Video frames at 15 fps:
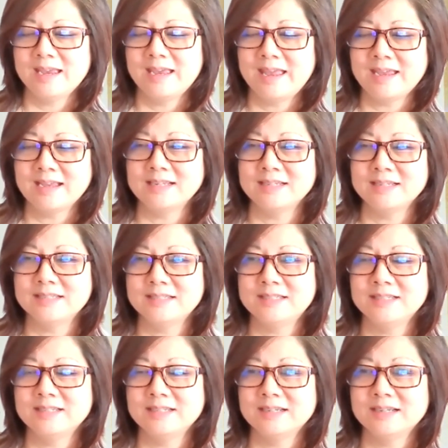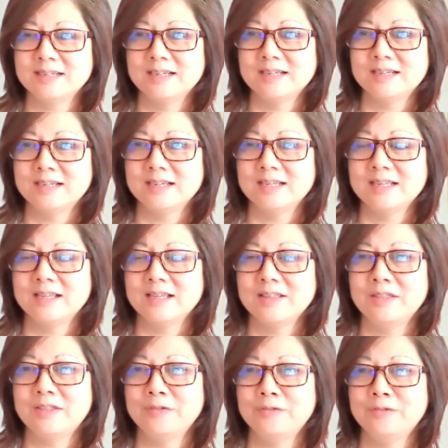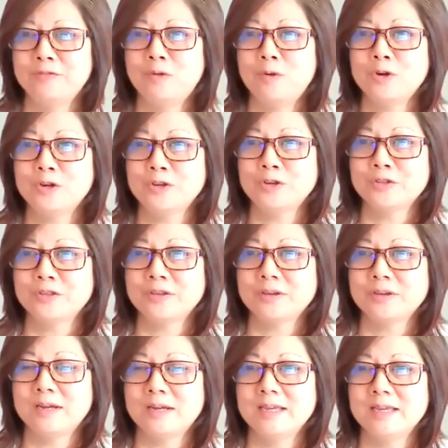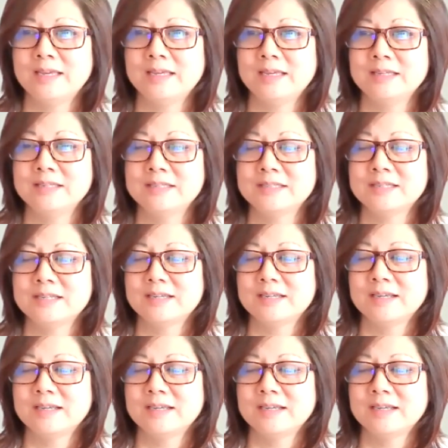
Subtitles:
And the fourth is